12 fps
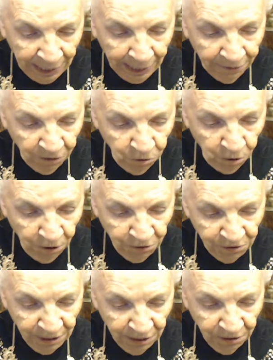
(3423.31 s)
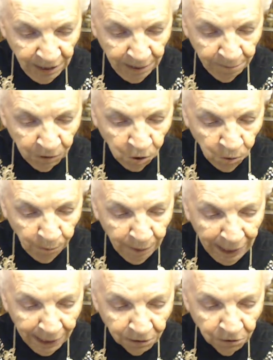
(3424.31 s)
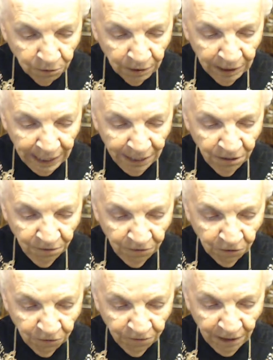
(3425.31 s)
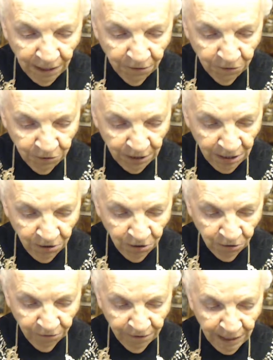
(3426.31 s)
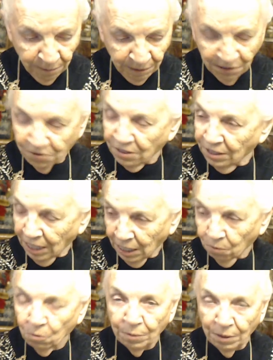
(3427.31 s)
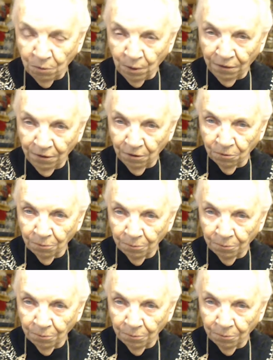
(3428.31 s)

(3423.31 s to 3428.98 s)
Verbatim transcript: And the Lord said to him, Go back to the land of your fathers and to your families, and I will be with you.